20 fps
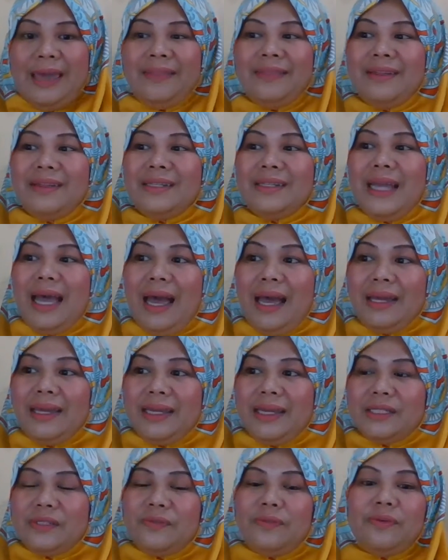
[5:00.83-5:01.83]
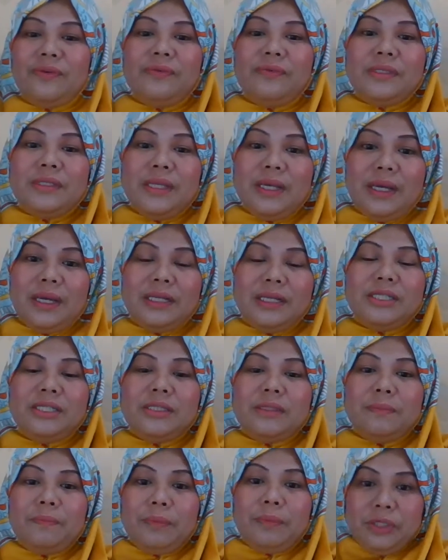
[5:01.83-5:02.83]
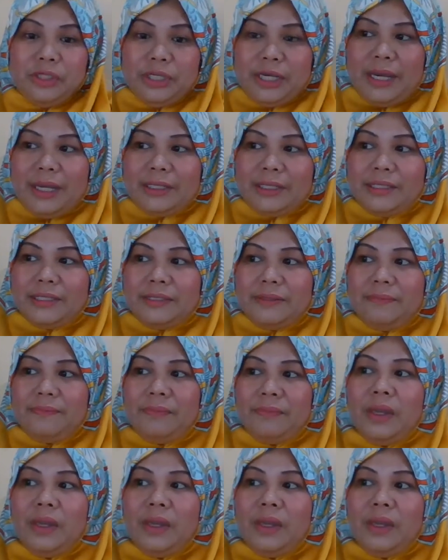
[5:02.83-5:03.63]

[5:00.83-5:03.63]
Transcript: and the targets for research projects.